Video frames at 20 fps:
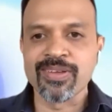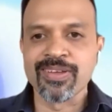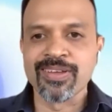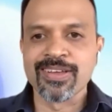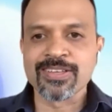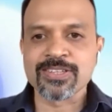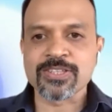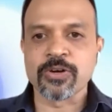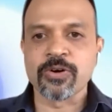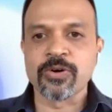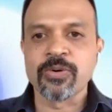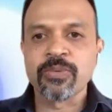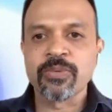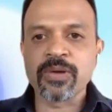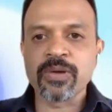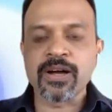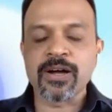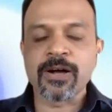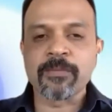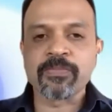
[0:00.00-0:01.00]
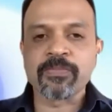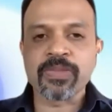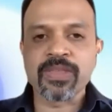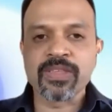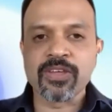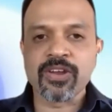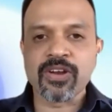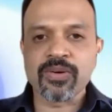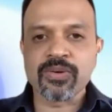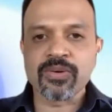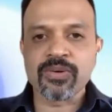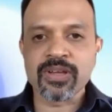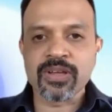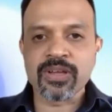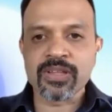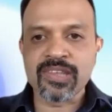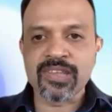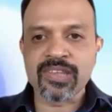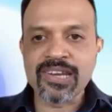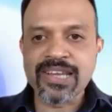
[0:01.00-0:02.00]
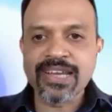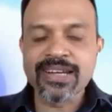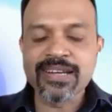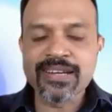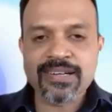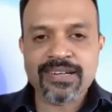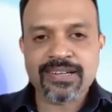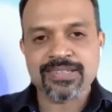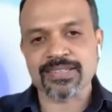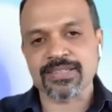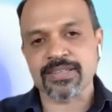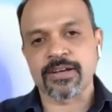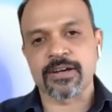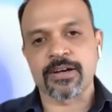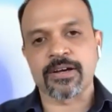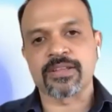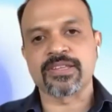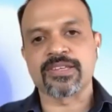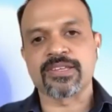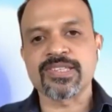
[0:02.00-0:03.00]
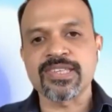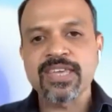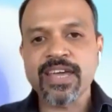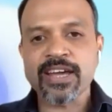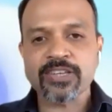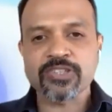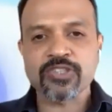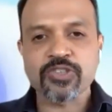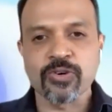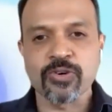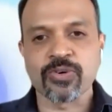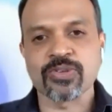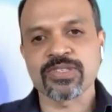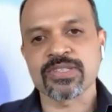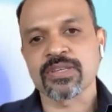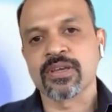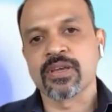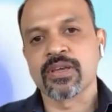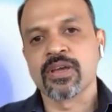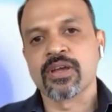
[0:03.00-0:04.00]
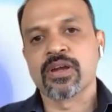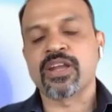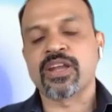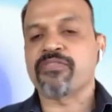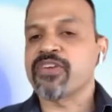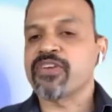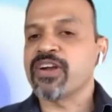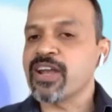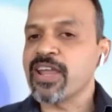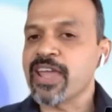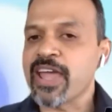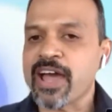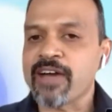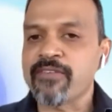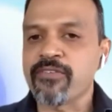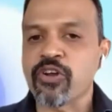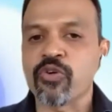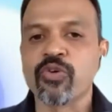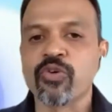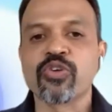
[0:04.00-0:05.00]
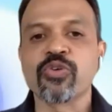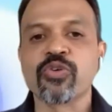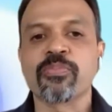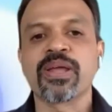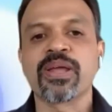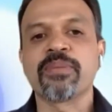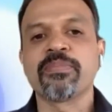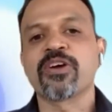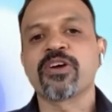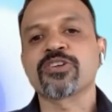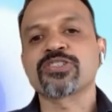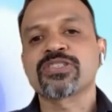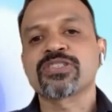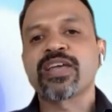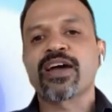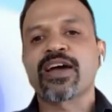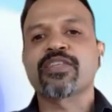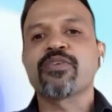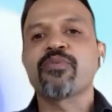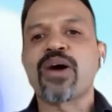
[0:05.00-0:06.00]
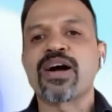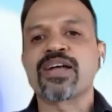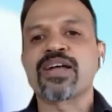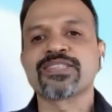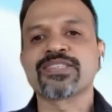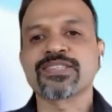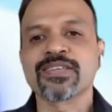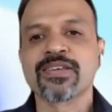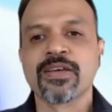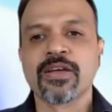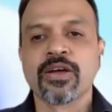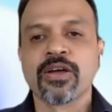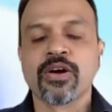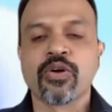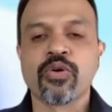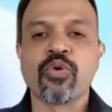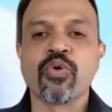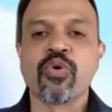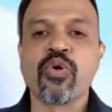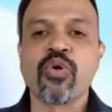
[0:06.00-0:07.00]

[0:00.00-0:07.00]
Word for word: So right. um, you know, the leaders, the CXOs, definitely have a role to play because they are the ones who, who